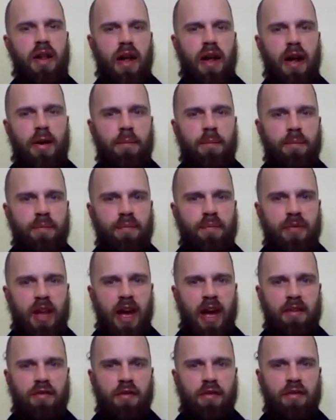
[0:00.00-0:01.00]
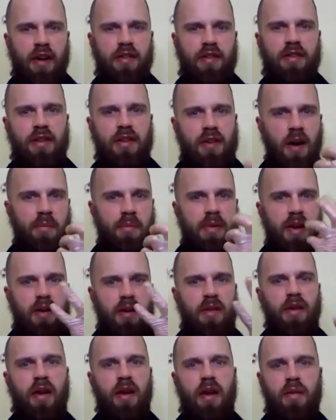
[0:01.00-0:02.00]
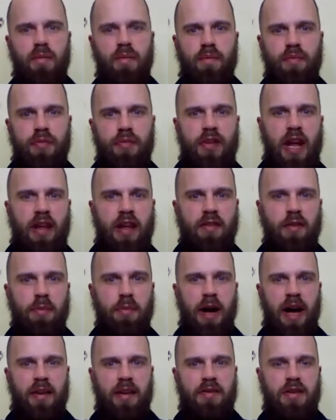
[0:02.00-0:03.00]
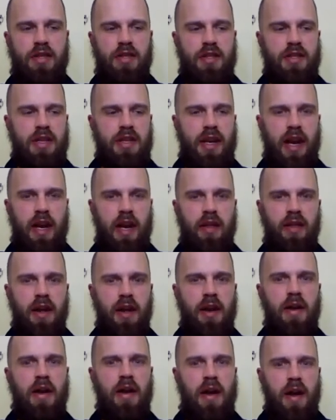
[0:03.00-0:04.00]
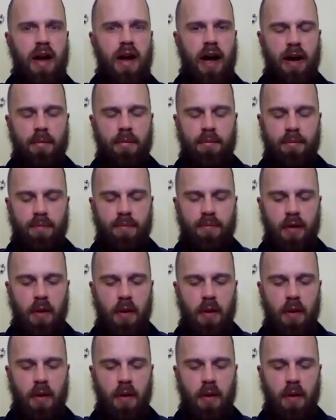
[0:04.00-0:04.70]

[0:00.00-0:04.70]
and effervescent up into the nasal passages than anything. And